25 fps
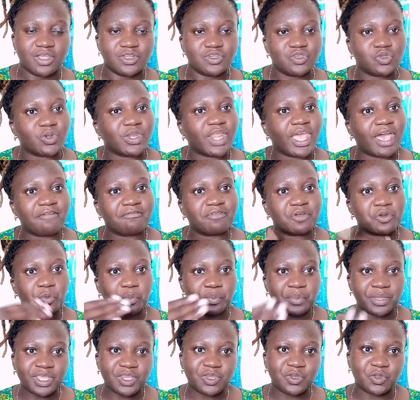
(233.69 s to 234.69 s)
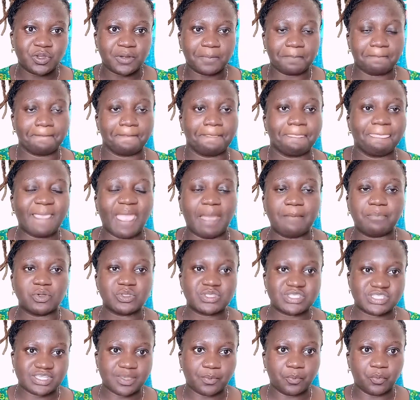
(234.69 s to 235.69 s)
Don't have an opinion
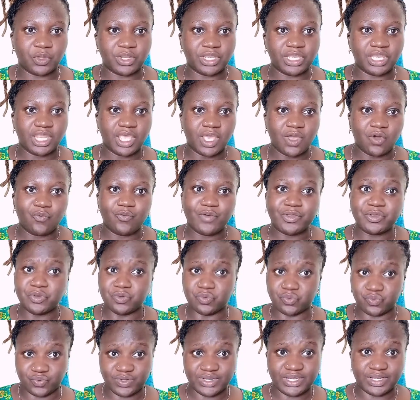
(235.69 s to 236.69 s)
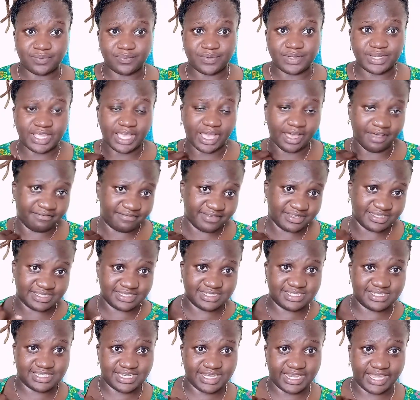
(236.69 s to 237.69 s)
about someone when you really, really
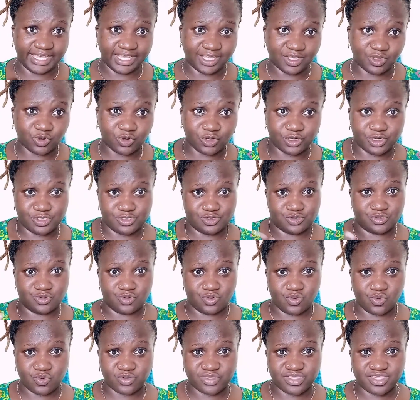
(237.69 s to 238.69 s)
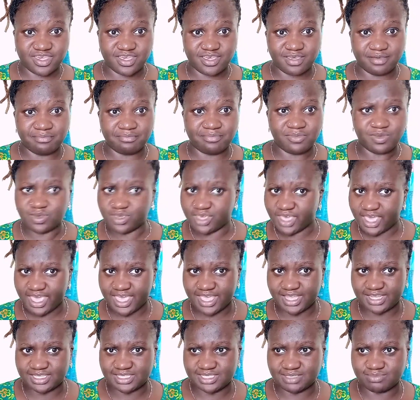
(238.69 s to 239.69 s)
haven't like gotten to know them
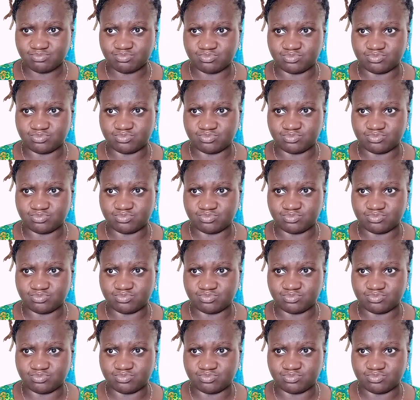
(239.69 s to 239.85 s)
yet.